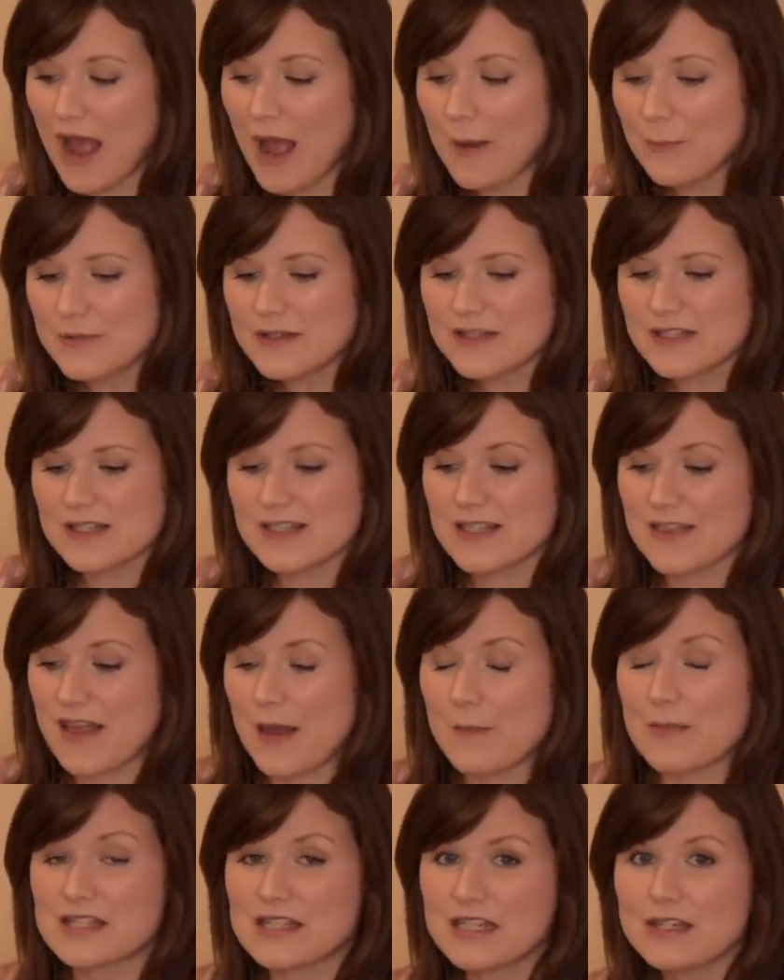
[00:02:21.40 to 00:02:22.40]
happens is that that
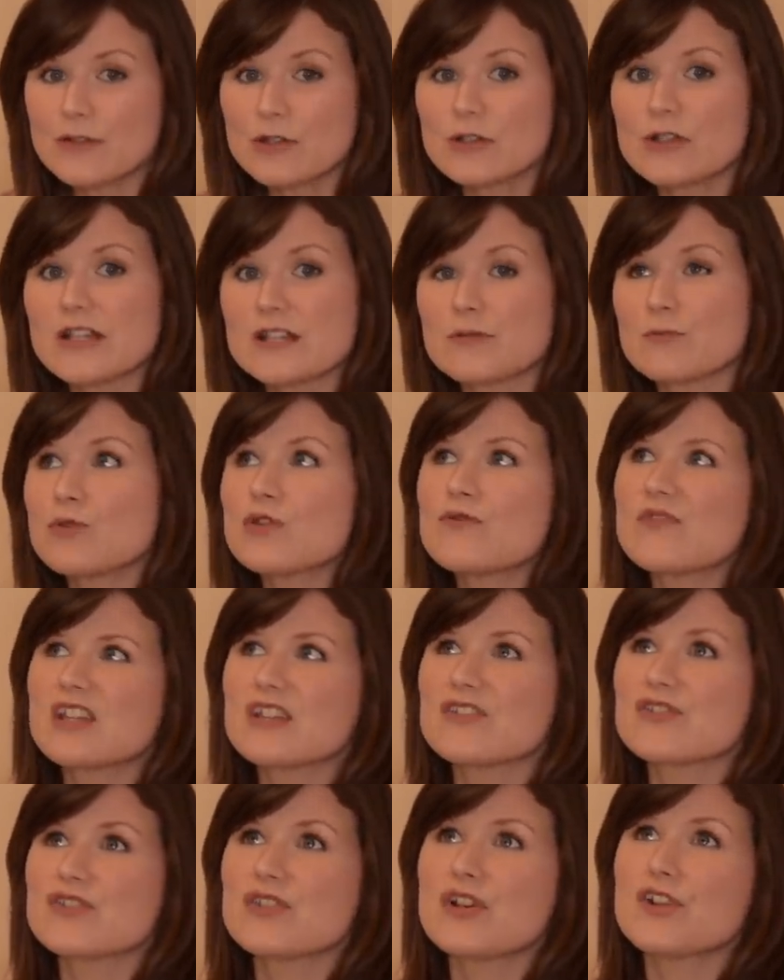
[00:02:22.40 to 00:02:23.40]
material is moving
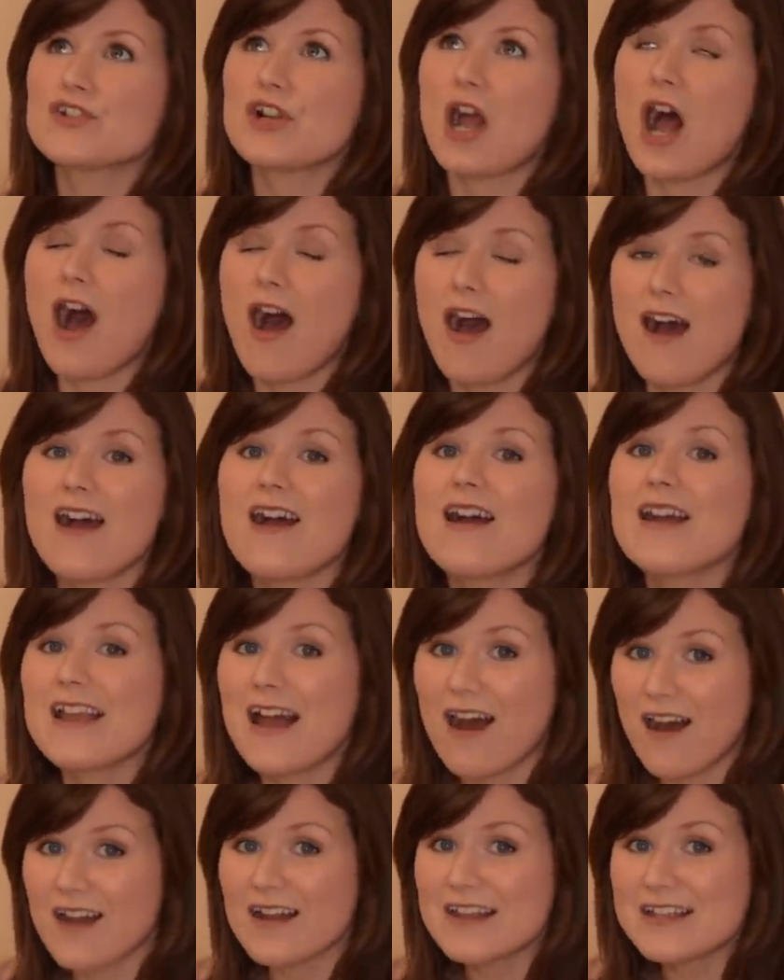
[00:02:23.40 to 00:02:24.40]
at such
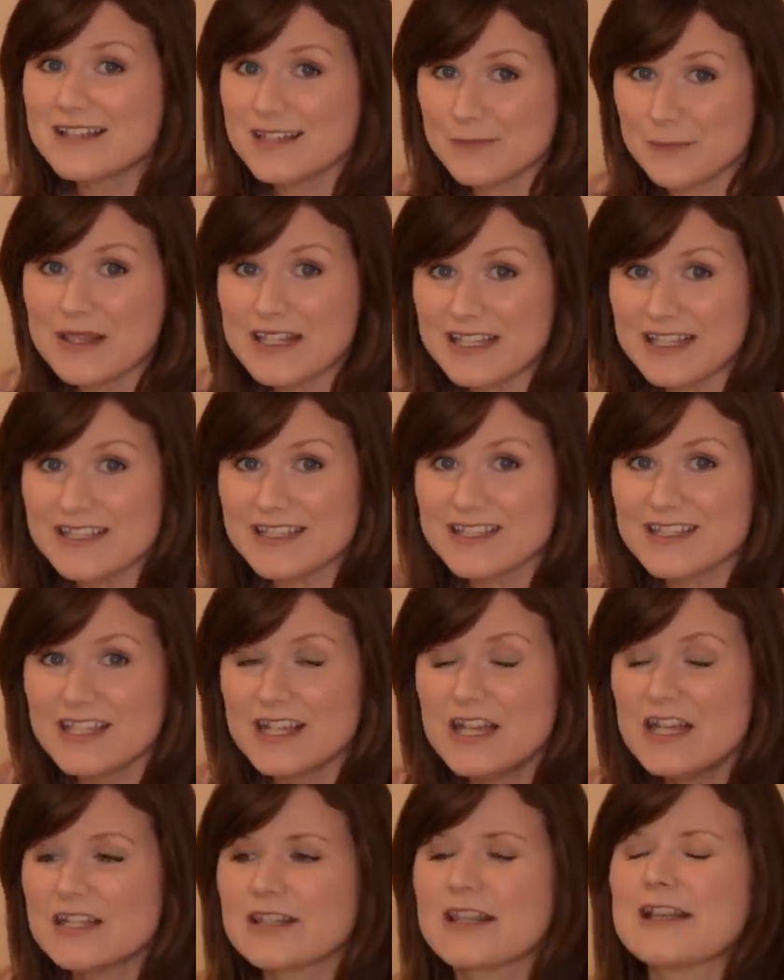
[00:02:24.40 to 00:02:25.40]
high speeds,
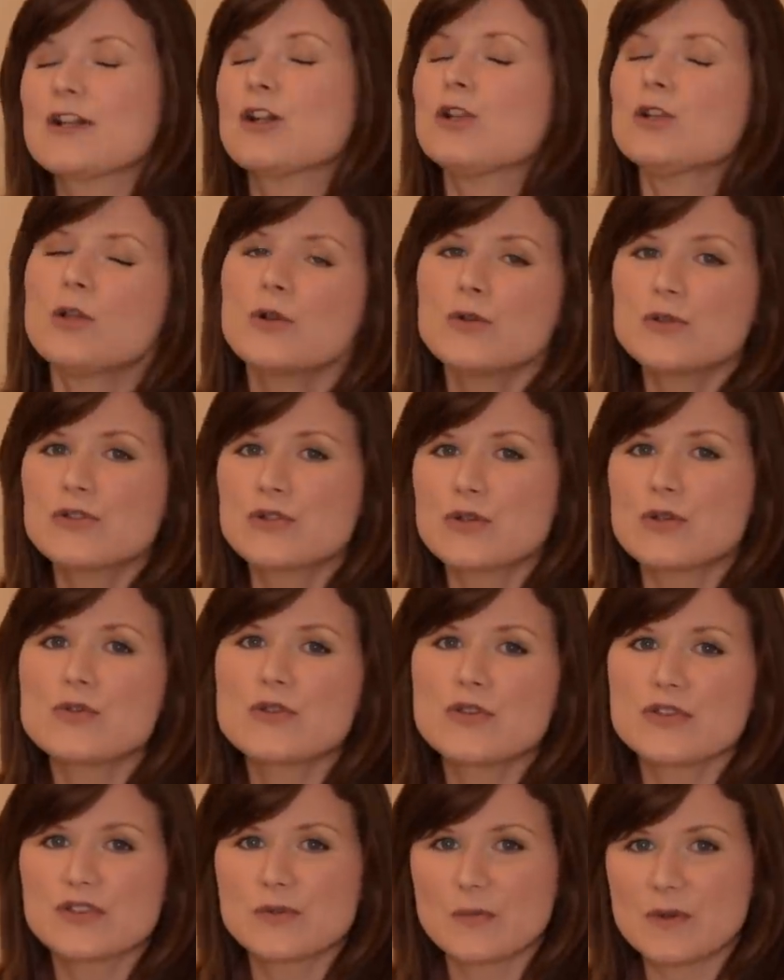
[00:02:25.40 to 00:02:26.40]
like close to
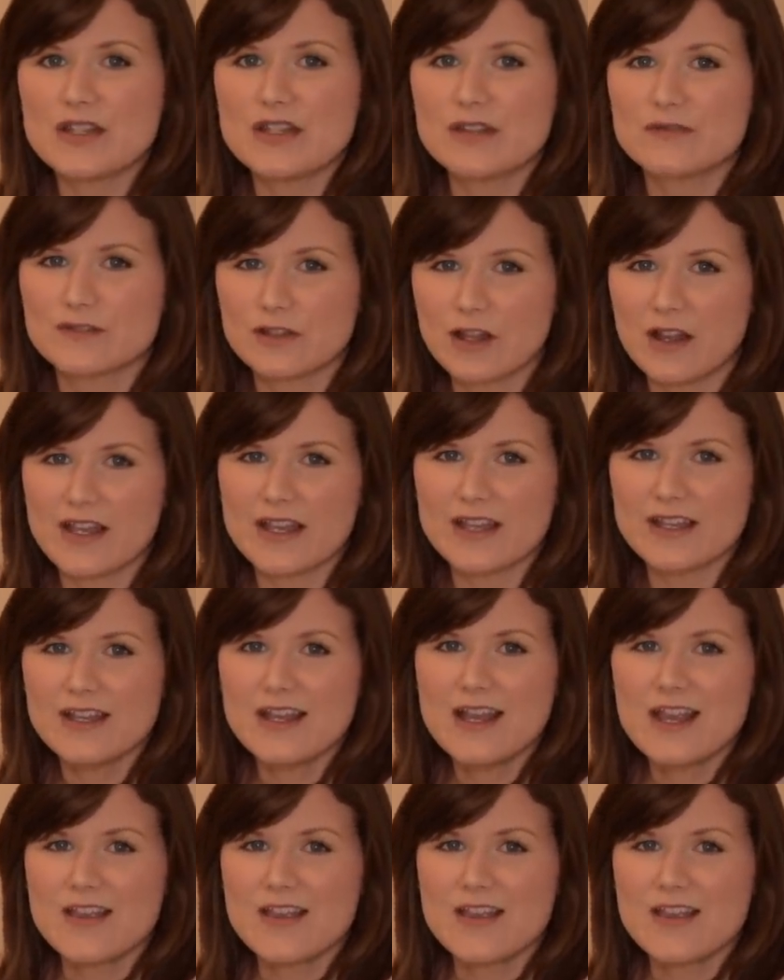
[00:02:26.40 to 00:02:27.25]
the speed of light,